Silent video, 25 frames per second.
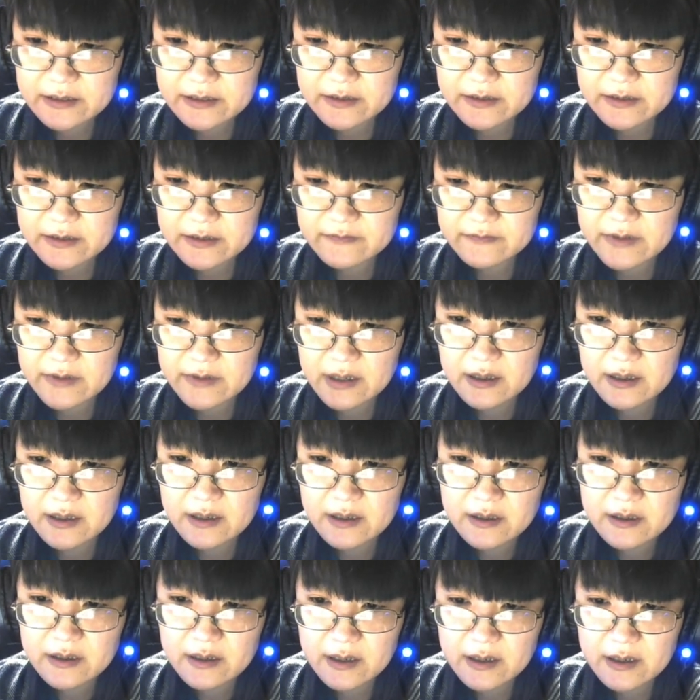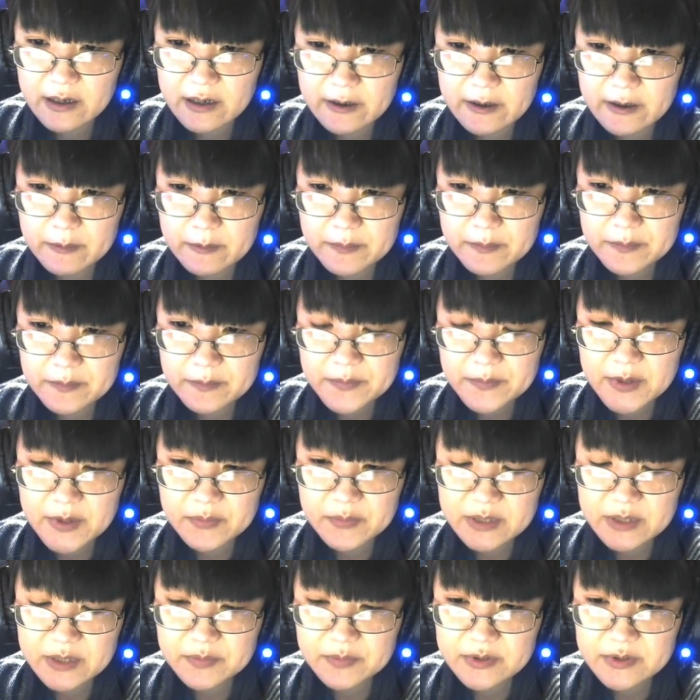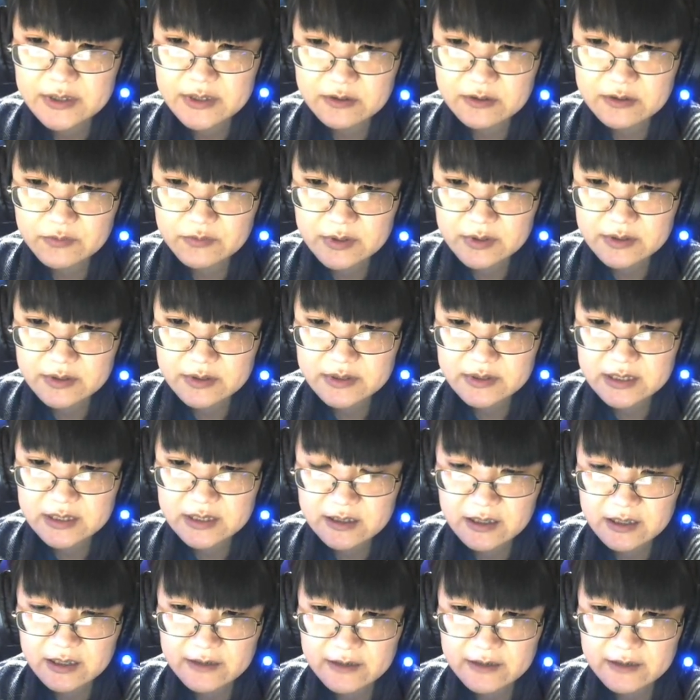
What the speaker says: unlike them in Villain's Heart,